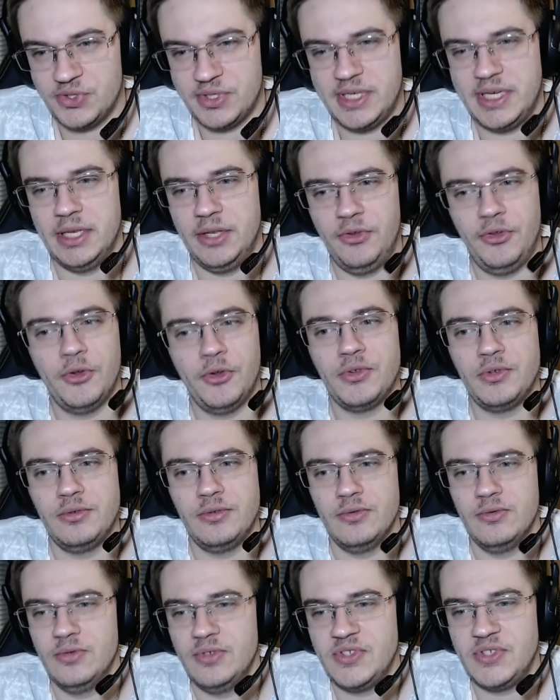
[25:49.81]

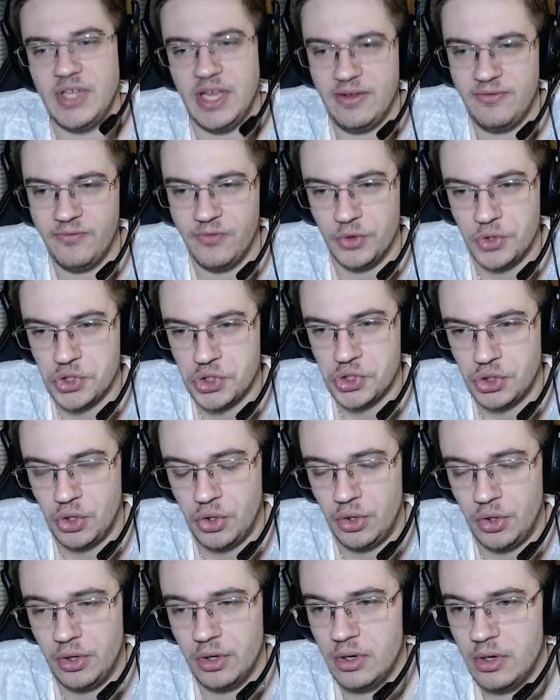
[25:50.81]
cannot say for
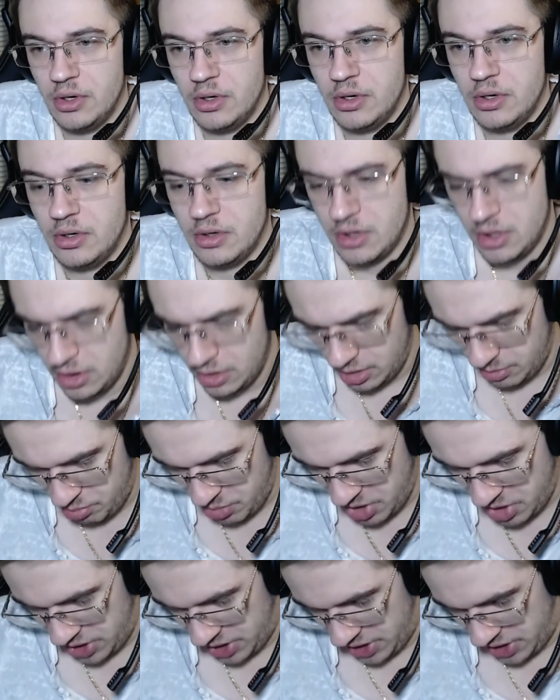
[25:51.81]
sure. Man,